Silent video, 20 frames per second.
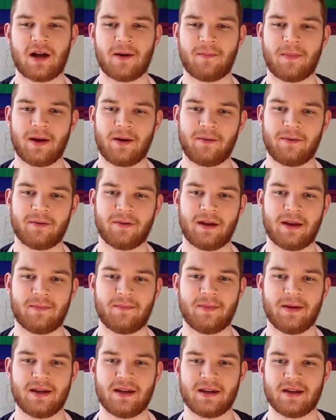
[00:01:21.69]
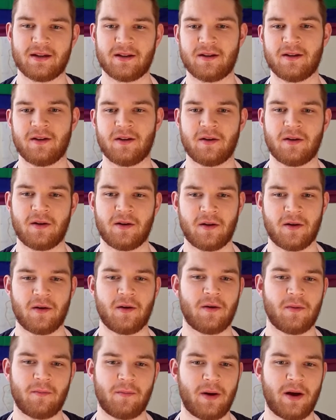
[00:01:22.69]
about it being
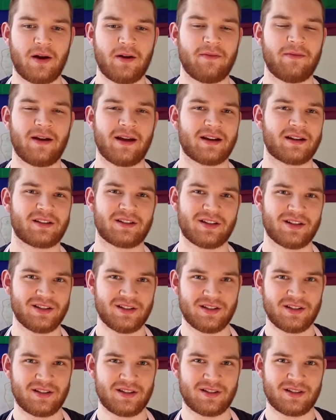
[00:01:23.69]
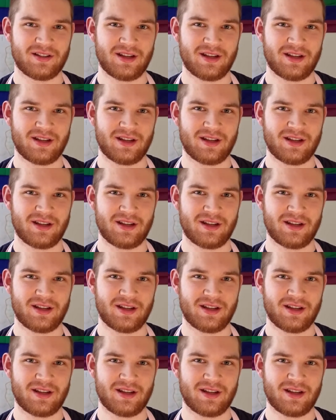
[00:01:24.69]
perfect because